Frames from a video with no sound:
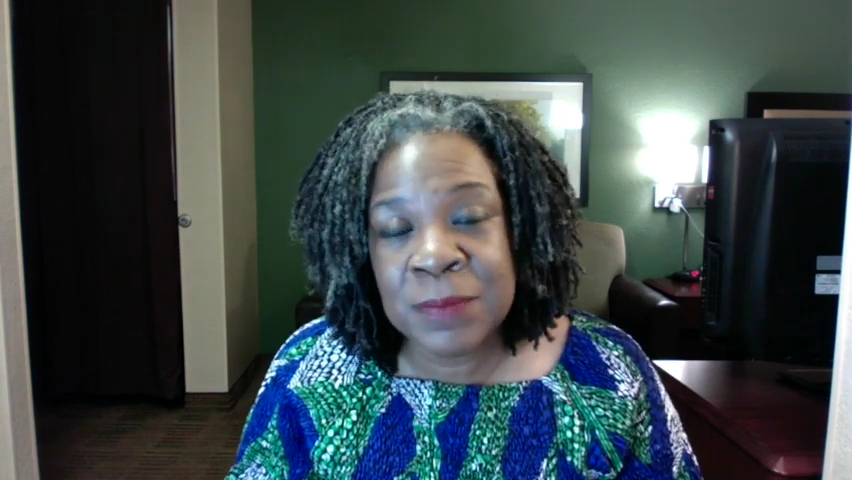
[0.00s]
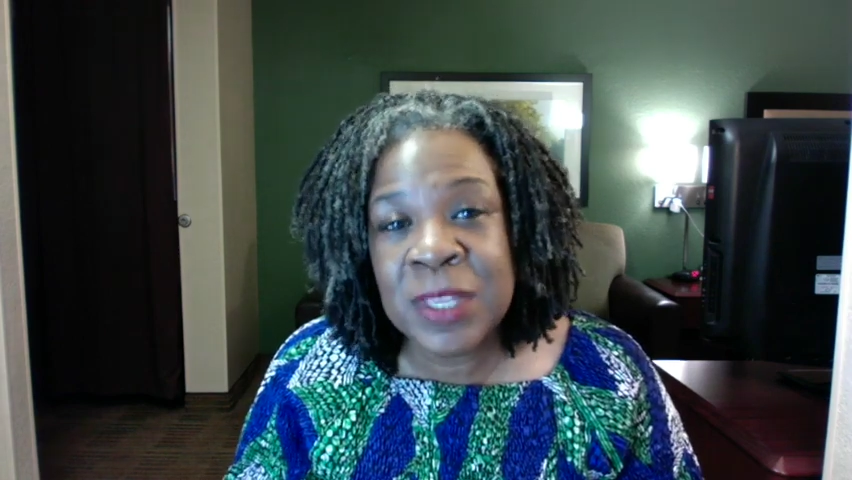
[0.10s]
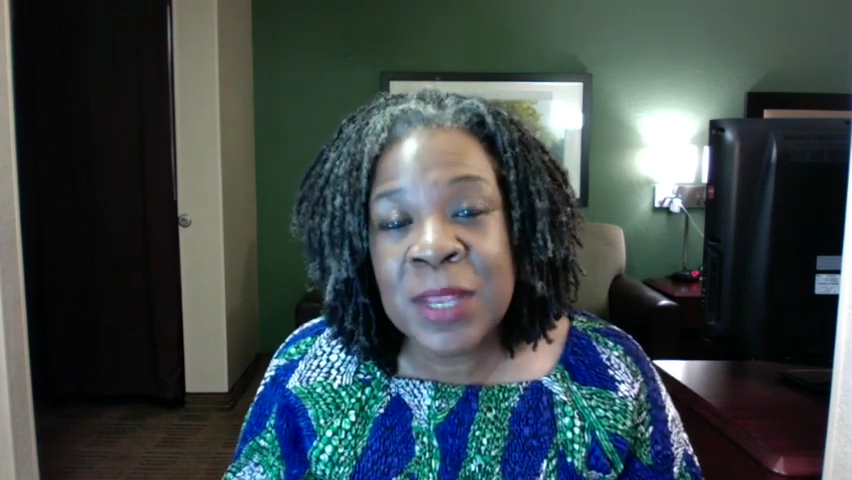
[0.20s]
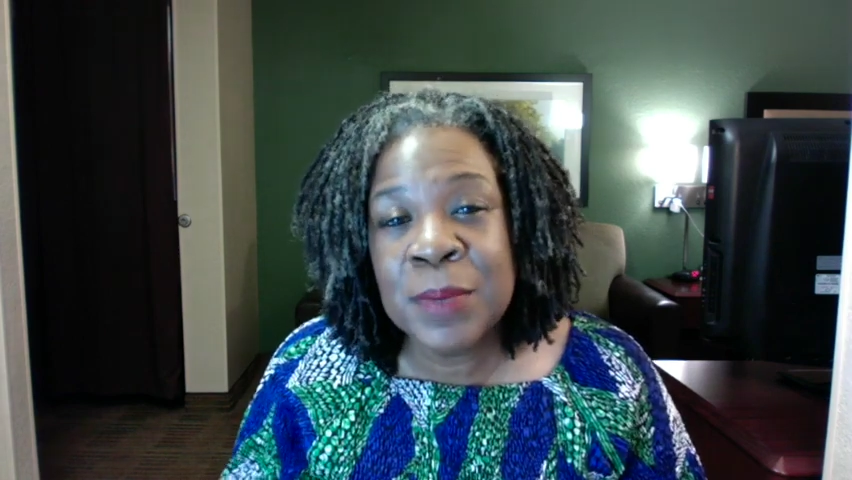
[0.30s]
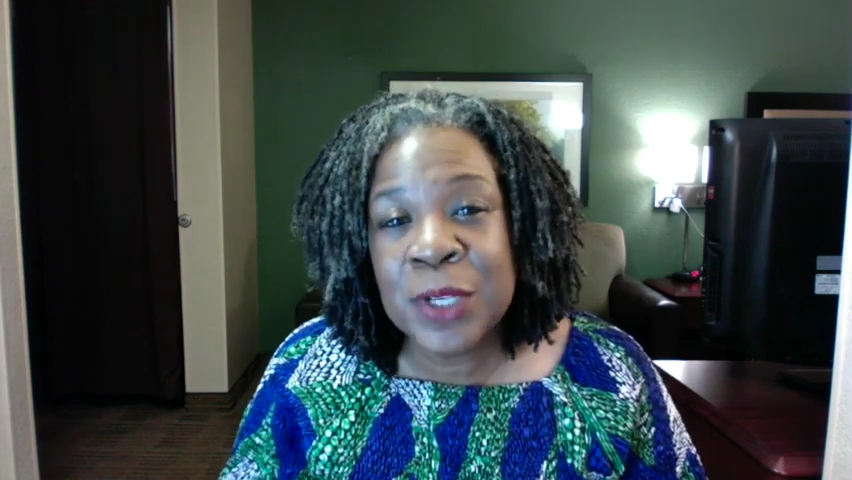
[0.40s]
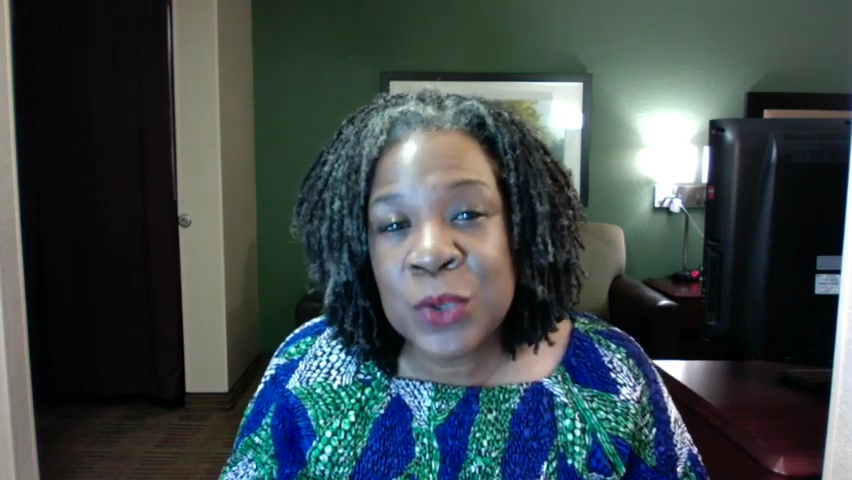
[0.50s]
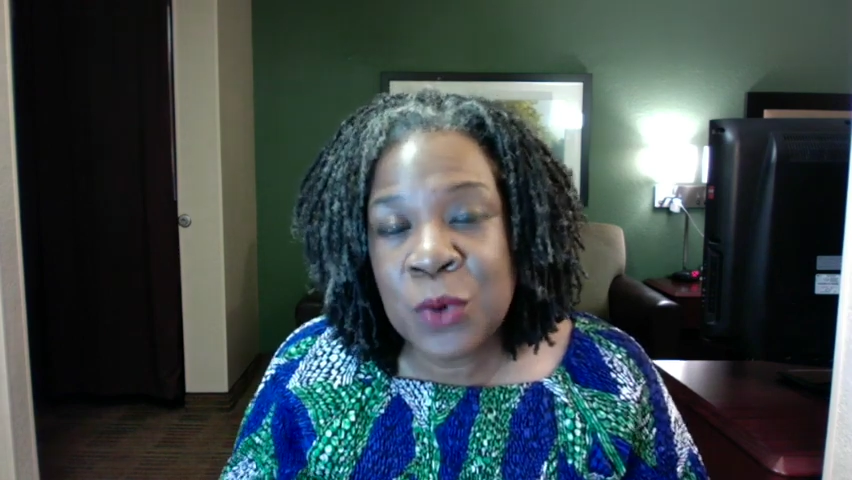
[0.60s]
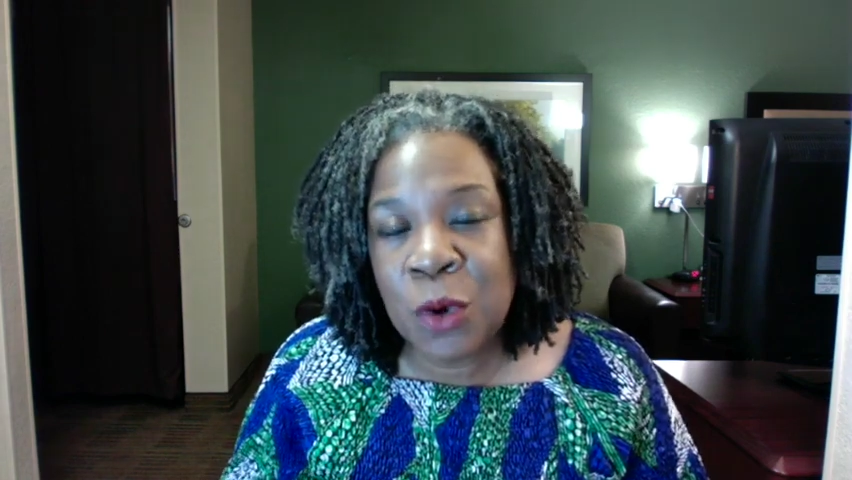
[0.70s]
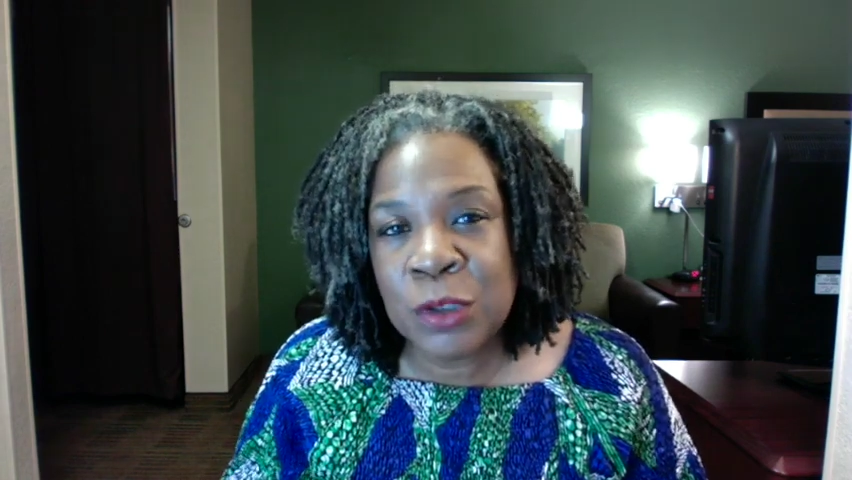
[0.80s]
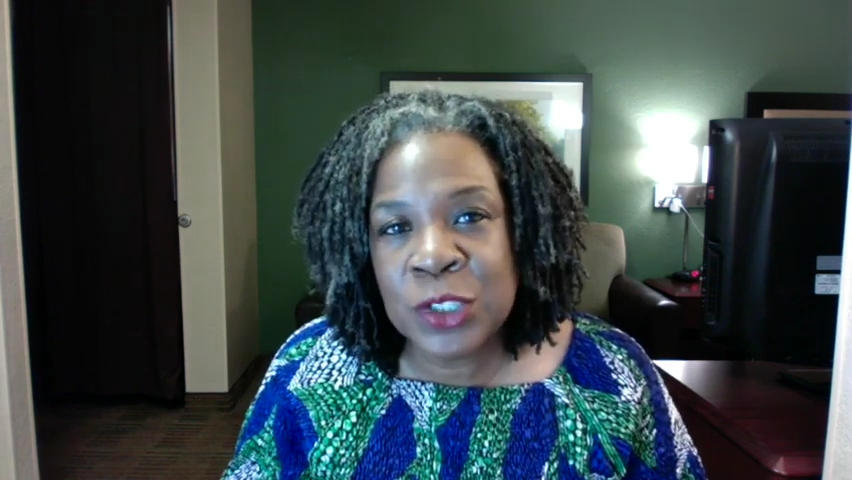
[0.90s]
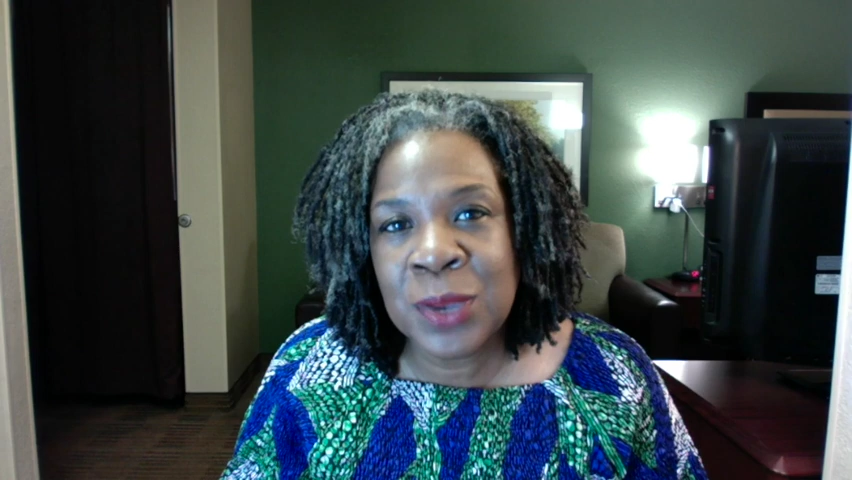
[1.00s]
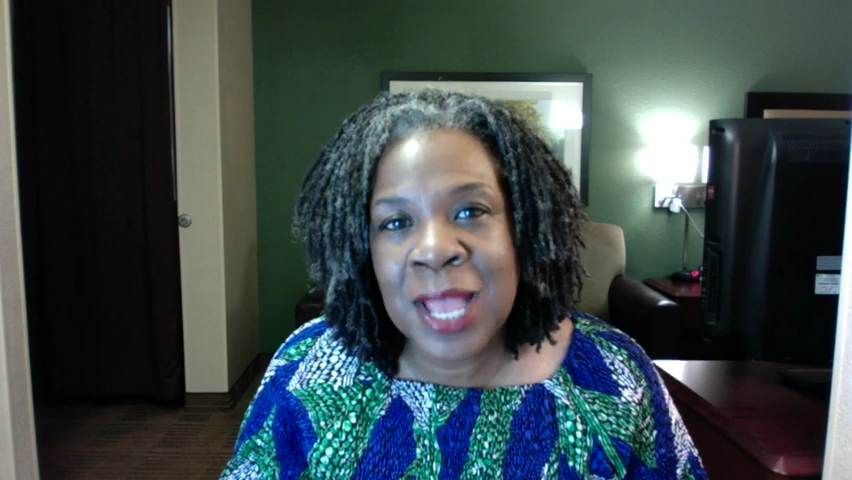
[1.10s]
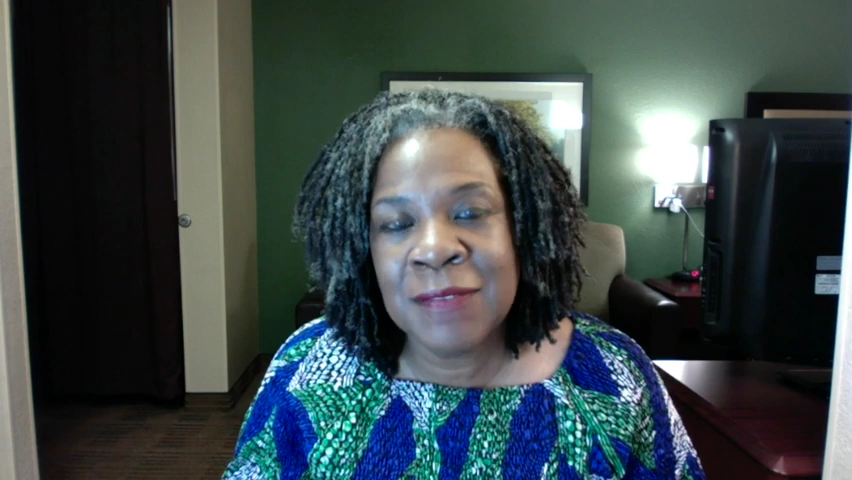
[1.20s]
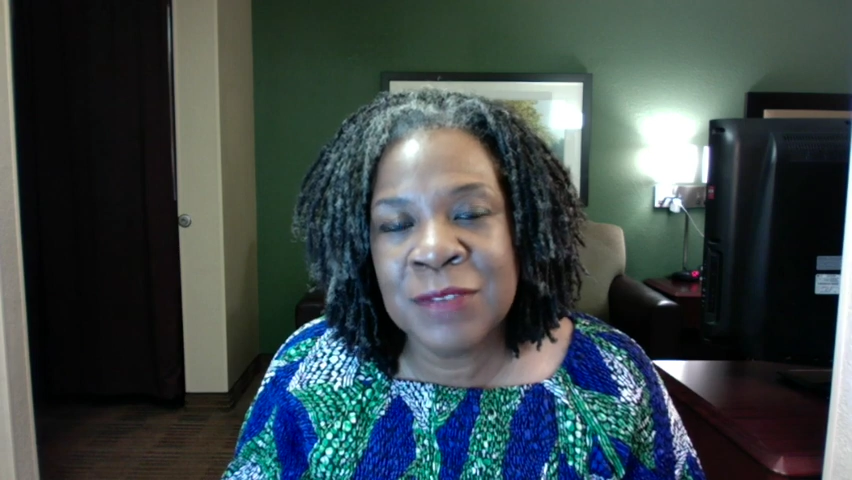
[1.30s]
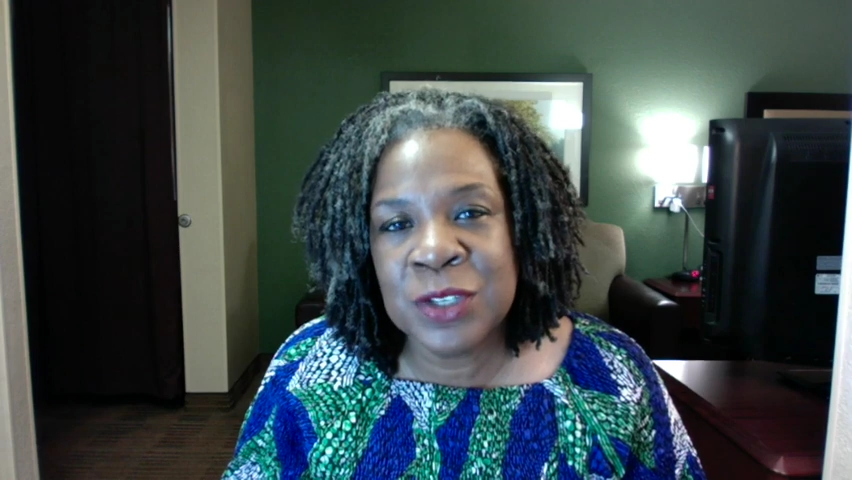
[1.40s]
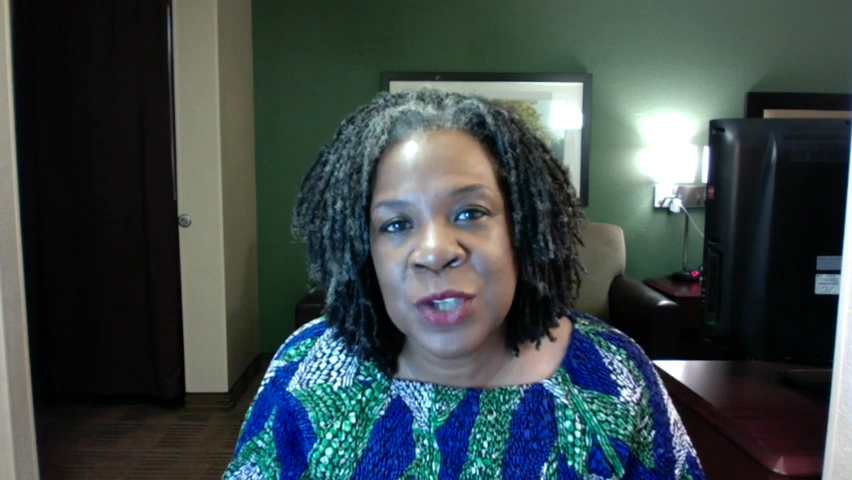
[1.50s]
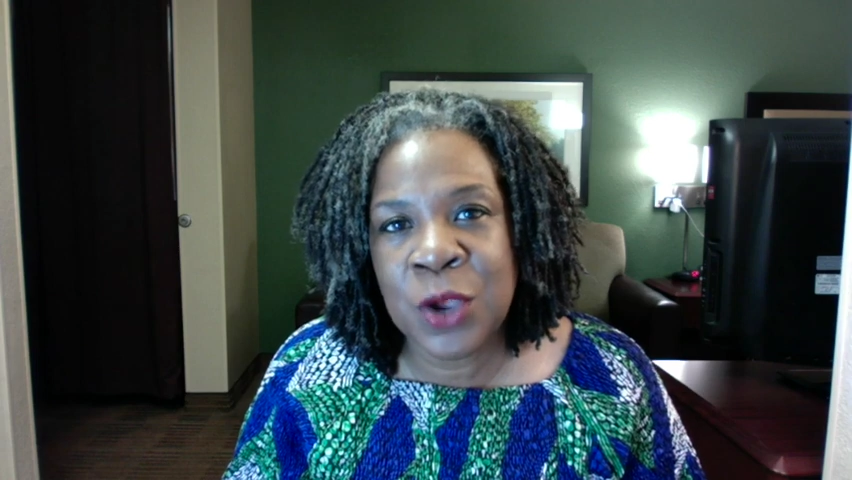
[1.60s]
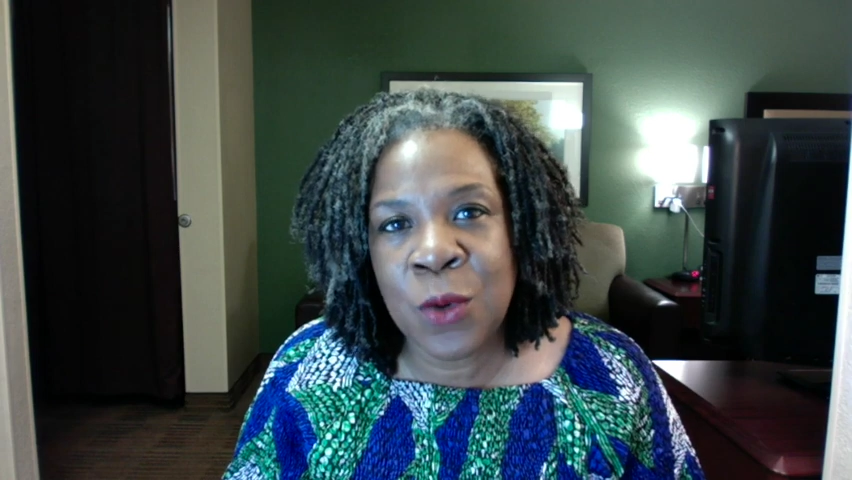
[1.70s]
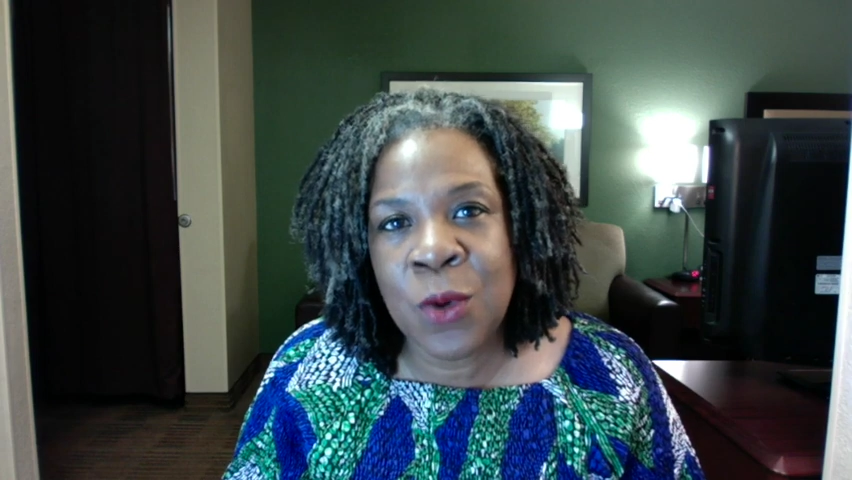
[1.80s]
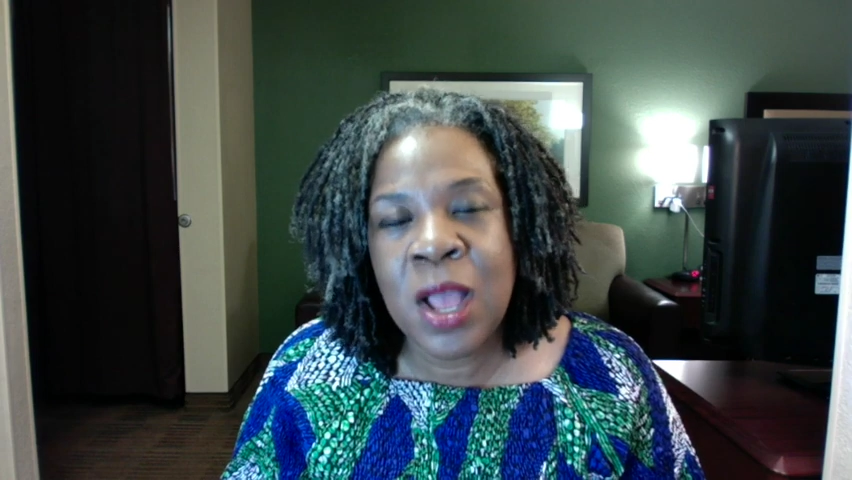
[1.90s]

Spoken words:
but you also have to know